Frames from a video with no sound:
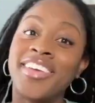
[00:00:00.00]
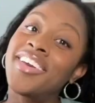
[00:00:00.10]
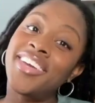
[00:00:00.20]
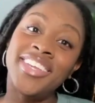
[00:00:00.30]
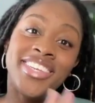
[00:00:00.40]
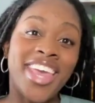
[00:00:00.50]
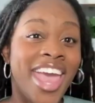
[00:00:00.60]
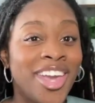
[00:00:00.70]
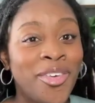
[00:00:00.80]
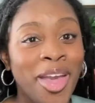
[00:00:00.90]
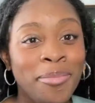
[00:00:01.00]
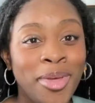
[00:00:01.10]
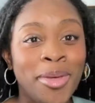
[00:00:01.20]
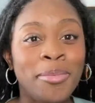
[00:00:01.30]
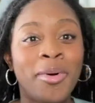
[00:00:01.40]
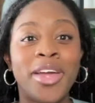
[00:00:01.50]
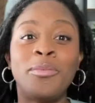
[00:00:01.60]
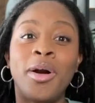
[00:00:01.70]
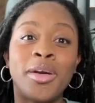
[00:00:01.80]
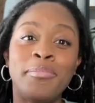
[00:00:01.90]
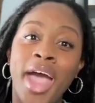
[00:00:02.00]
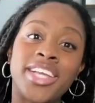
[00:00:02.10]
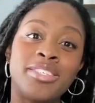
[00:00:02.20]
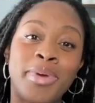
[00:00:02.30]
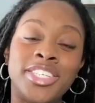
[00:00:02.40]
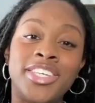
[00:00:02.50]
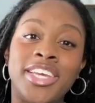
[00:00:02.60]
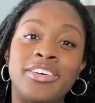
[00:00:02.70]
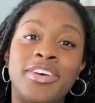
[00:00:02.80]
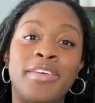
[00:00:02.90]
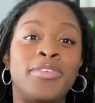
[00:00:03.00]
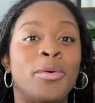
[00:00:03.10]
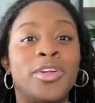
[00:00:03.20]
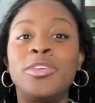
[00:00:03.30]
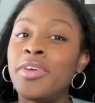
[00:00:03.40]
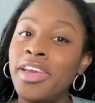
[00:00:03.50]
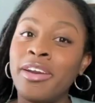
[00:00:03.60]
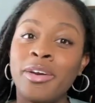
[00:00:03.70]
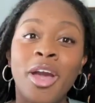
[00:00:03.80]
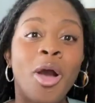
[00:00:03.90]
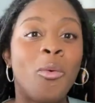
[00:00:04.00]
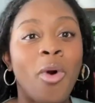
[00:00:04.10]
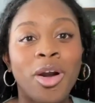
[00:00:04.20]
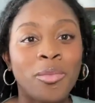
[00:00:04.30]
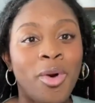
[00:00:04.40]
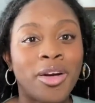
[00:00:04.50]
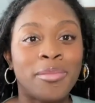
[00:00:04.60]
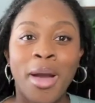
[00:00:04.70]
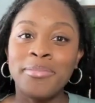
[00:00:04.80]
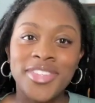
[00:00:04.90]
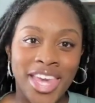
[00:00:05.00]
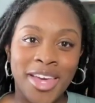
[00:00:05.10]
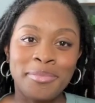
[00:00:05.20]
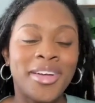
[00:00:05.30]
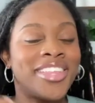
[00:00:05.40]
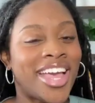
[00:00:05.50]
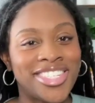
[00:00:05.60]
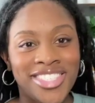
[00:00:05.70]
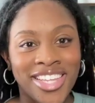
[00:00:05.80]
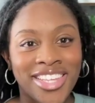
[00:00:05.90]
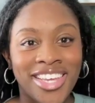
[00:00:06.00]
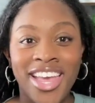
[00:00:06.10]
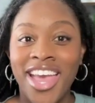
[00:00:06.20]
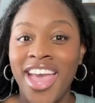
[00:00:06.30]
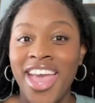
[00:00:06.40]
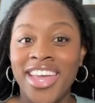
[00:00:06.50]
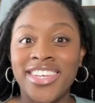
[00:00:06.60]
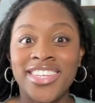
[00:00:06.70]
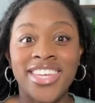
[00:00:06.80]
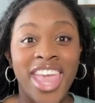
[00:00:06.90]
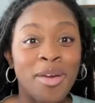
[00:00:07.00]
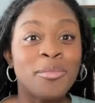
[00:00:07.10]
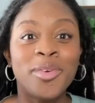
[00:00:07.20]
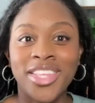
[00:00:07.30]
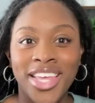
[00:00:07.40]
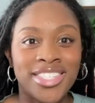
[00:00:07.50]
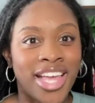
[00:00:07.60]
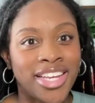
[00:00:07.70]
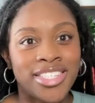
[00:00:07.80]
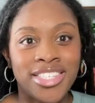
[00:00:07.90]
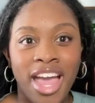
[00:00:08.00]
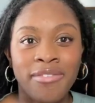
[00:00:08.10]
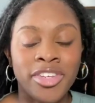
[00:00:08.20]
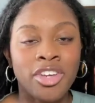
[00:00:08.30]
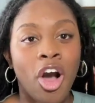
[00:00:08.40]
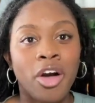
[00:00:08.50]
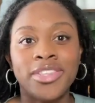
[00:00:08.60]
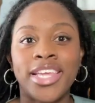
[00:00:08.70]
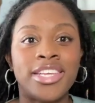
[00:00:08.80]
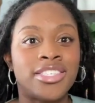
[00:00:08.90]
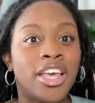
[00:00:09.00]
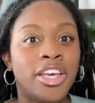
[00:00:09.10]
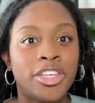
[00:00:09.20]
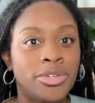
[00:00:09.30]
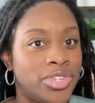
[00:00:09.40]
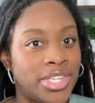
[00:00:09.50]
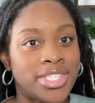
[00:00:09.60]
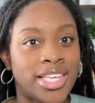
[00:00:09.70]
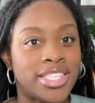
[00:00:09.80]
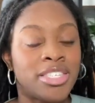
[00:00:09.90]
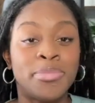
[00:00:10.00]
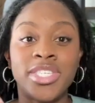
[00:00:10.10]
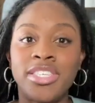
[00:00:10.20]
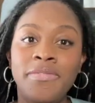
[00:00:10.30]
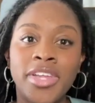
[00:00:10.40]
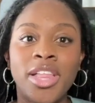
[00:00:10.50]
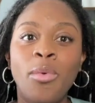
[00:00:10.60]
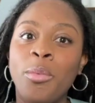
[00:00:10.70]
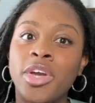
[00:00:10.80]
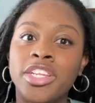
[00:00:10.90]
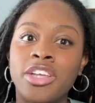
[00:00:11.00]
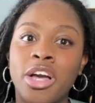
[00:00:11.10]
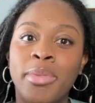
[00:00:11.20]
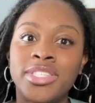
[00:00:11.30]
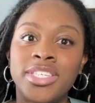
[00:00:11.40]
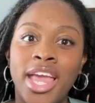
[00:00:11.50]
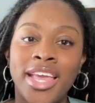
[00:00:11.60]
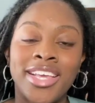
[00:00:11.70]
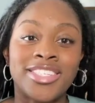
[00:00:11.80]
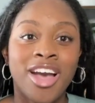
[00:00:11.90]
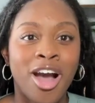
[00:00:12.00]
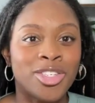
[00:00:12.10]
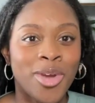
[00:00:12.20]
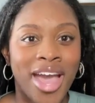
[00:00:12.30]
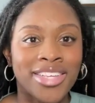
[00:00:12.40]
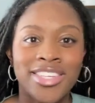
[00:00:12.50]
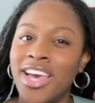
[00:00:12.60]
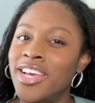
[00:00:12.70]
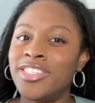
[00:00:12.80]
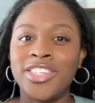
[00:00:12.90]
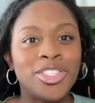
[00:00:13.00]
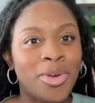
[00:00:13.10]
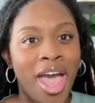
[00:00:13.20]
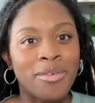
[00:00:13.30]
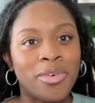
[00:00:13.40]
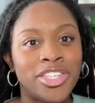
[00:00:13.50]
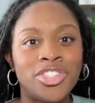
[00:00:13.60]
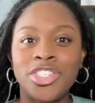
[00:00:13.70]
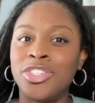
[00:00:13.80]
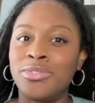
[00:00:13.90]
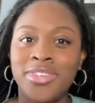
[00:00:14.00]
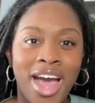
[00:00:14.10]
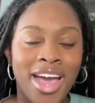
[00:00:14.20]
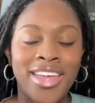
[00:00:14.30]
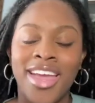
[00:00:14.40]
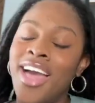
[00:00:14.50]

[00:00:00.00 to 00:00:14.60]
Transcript: Good day, great people, and welcome back to my channel. If you are new here, welcome. I'm Jam, like jelly, and today I'm really excited to dive into all things UGC. Specifically, what we're going to talk about today is contracts. Should you have one? Should you not?